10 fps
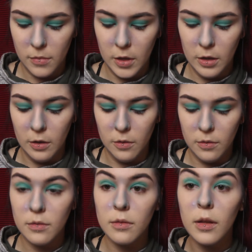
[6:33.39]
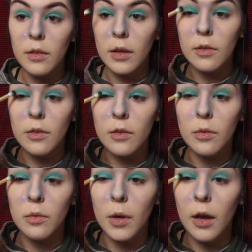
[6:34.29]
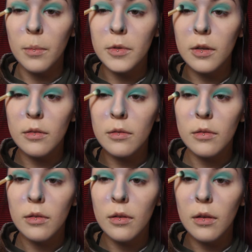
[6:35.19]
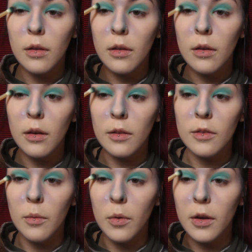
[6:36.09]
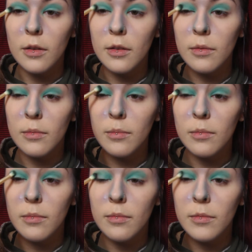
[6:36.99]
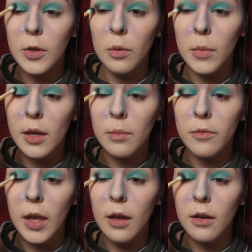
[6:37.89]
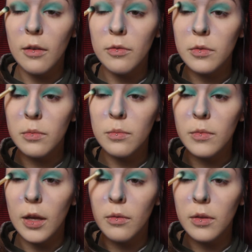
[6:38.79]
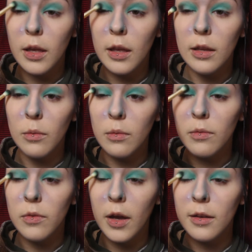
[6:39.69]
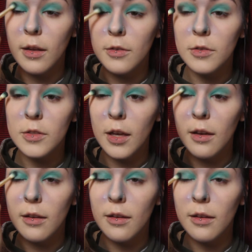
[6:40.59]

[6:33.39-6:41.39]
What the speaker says: You know, and like, so this was my option. Unless I wanted to do a makeup of Gandalf, which I don't think anyone would find interesting.